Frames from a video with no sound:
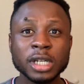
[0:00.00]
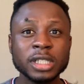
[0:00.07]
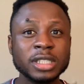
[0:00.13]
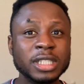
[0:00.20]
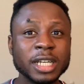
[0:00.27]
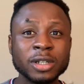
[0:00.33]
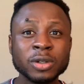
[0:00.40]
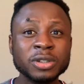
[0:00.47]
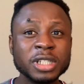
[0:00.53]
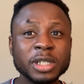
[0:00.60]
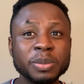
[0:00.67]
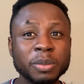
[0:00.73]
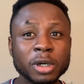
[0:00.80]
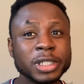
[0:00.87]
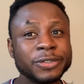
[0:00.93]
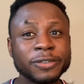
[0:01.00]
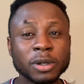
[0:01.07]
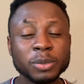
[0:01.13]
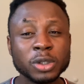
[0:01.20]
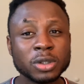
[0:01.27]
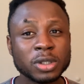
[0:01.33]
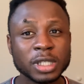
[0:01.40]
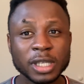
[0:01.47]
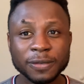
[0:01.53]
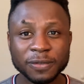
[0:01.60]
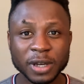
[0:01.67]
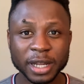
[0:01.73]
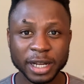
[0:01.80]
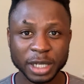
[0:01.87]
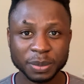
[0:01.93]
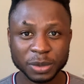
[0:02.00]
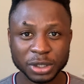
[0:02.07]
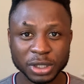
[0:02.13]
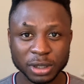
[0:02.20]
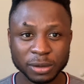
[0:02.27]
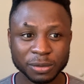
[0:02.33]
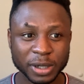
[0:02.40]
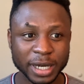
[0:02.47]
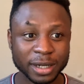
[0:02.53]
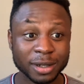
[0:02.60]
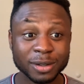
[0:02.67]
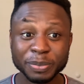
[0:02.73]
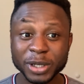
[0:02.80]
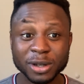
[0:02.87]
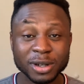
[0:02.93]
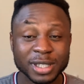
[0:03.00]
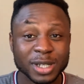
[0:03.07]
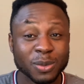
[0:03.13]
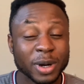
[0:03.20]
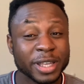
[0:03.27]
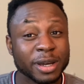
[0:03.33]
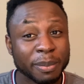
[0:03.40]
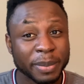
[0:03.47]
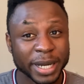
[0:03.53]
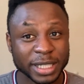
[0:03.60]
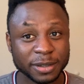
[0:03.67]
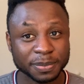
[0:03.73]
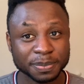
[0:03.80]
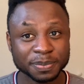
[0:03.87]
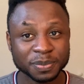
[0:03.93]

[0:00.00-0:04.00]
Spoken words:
they don't need much from you to give you an admission, right? Because they want your money.